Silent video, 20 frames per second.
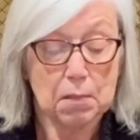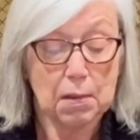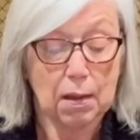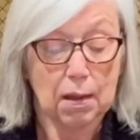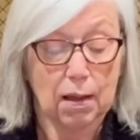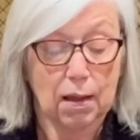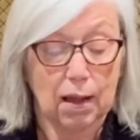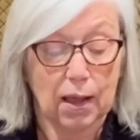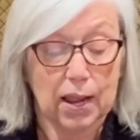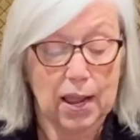
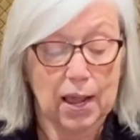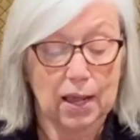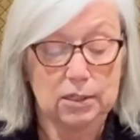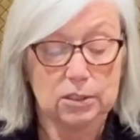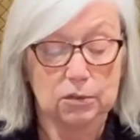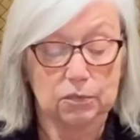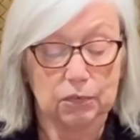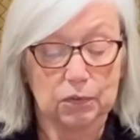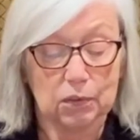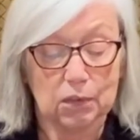I
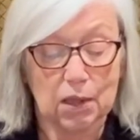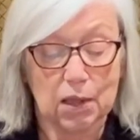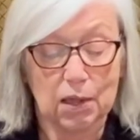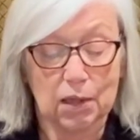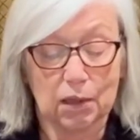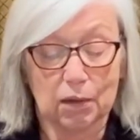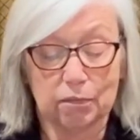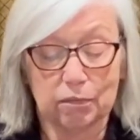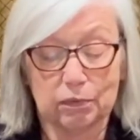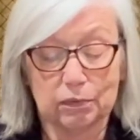ask for
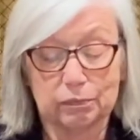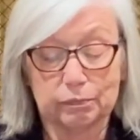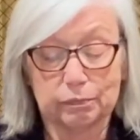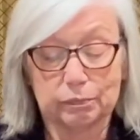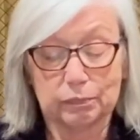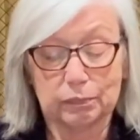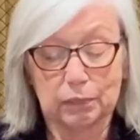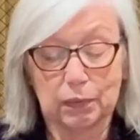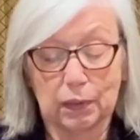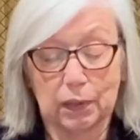love,
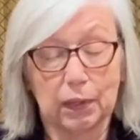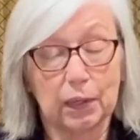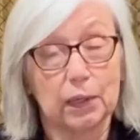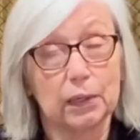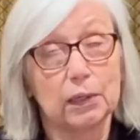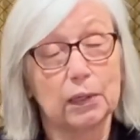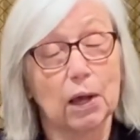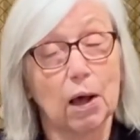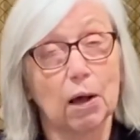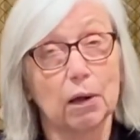
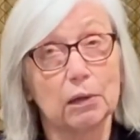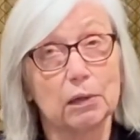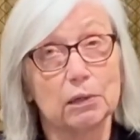and God